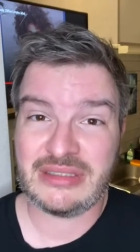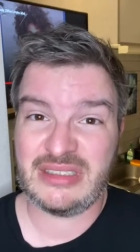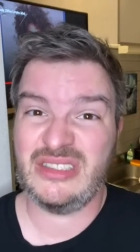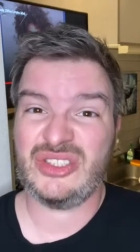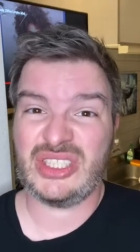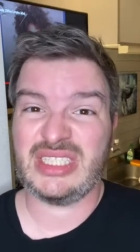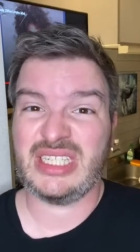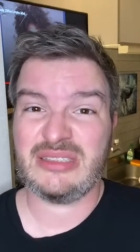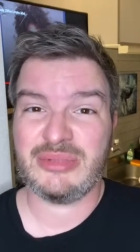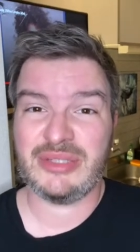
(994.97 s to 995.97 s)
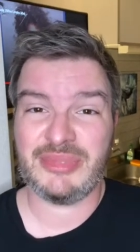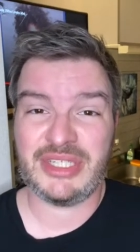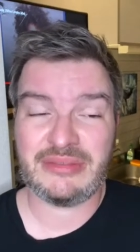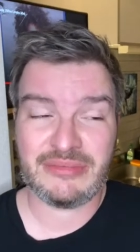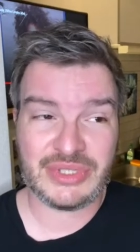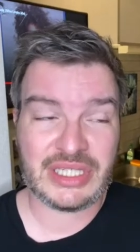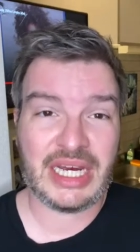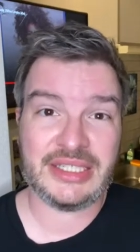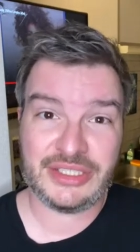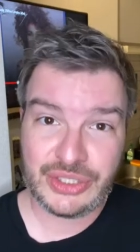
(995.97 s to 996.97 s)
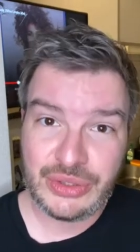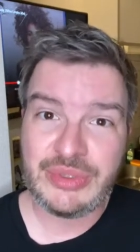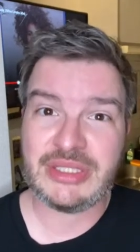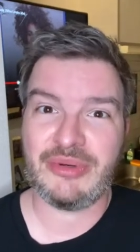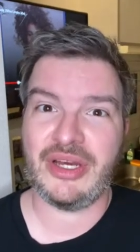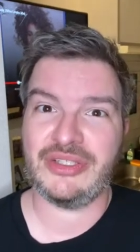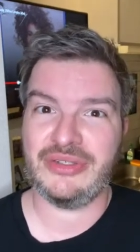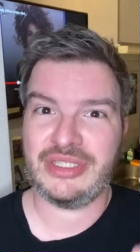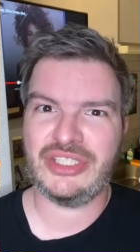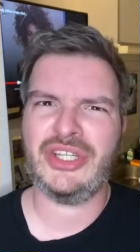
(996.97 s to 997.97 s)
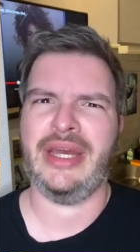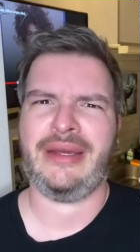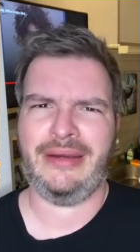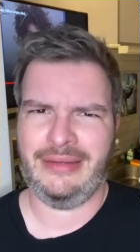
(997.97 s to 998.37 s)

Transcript: It usually takes me a bit, but I do respond. You can check.